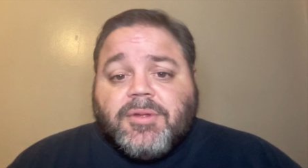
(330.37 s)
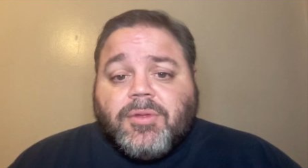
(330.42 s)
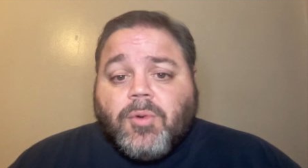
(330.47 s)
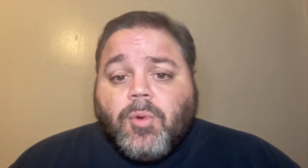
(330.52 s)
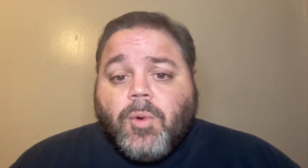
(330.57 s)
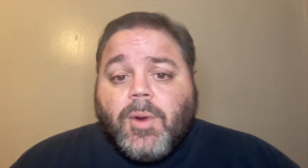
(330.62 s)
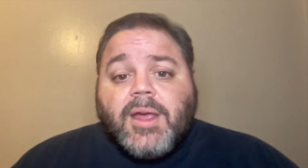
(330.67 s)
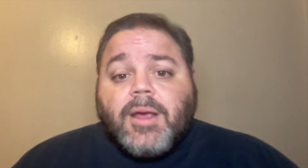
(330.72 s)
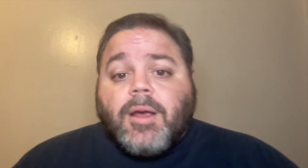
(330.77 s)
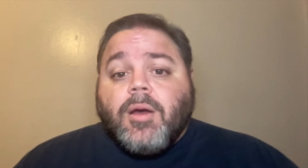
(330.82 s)
the
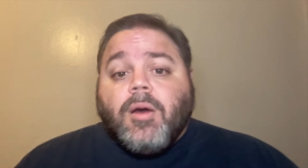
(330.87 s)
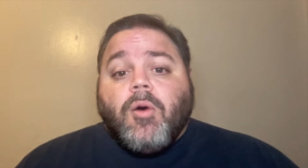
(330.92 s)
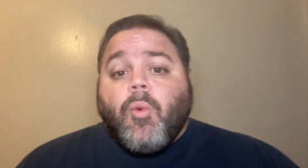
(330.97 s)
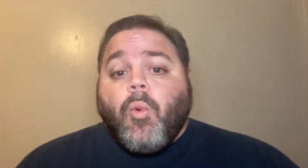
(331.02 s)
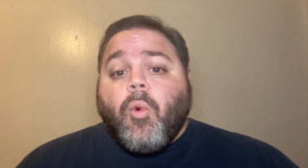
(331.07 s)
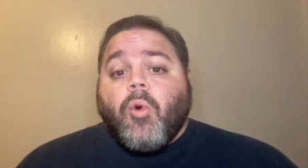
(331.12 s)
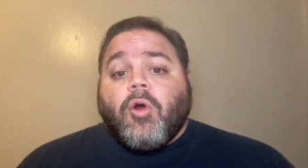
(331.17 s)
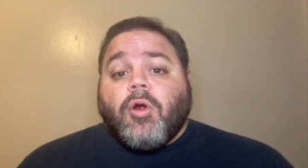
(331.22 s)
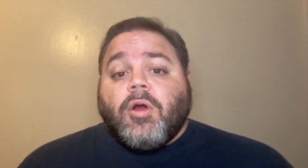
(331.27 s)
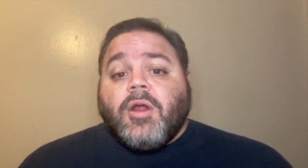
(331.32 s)
Week
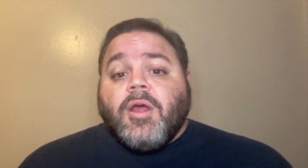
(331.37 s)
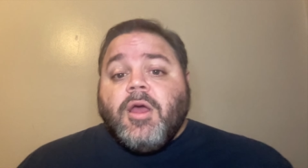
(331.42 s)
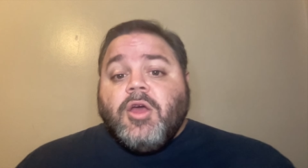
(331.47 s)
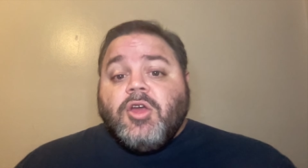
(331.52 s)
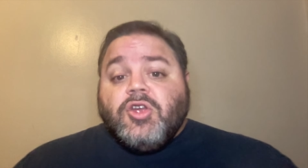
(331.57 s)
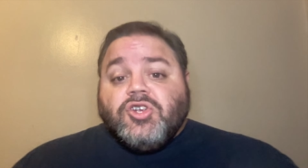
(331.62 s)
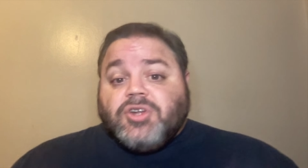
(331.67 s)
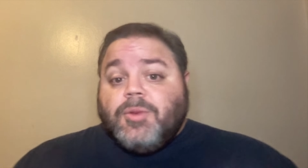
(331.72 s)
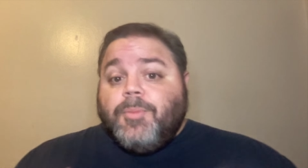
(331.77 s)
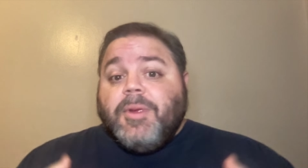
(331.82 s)
award
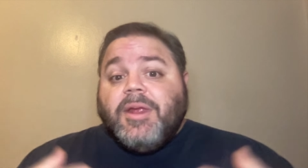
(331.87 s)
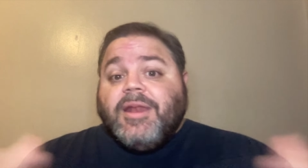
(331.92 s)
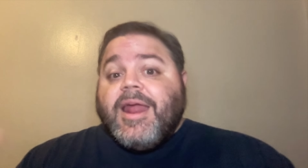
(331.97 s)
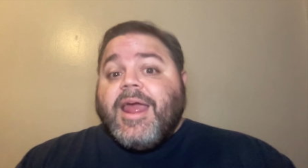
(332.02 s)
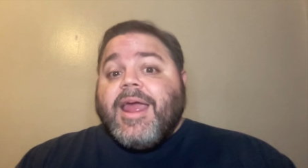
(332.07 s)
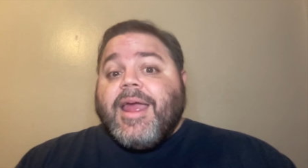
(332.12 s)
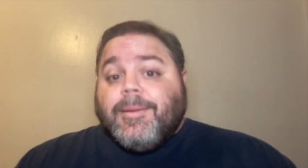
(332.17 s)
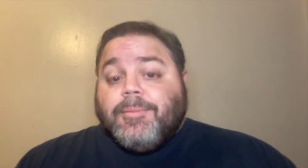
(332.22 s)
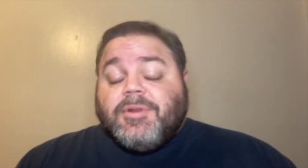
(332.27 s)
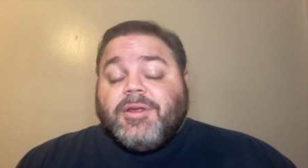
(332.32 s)
should be
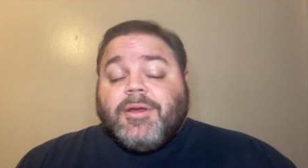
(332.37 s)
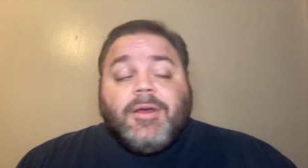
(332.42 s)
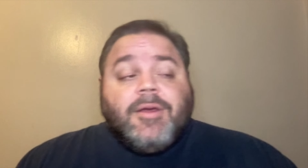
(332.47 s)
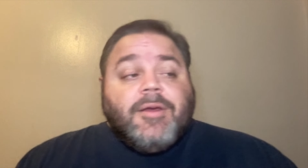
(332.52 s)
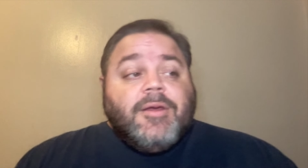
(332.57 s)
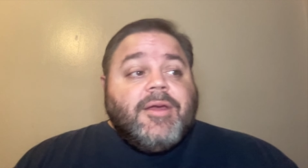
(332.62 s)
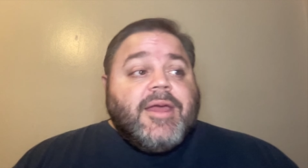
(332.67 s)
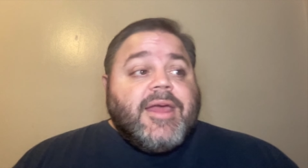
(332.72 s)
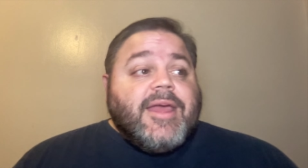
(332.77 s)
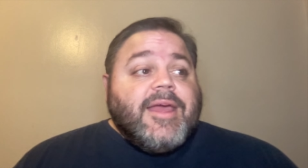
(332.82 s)
named
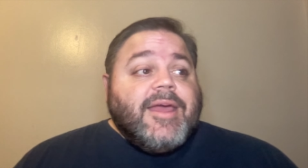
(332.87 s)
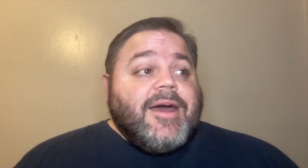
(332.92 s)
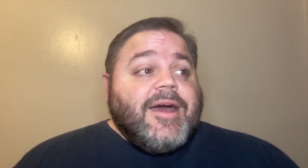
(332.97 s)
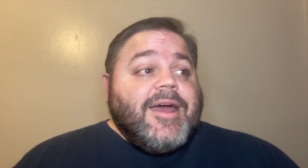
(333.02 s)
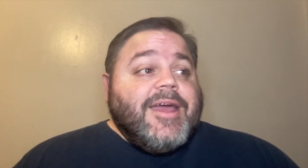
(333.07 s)
uh,